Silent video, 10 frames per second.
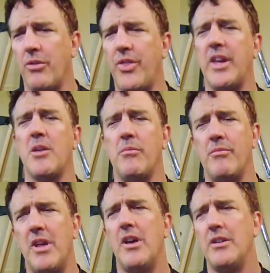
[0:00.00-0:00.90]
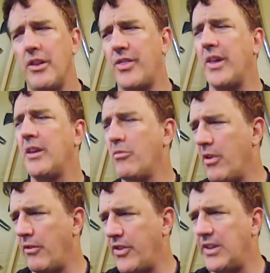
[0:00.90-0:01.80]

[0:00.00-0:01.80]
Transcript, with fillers: think of the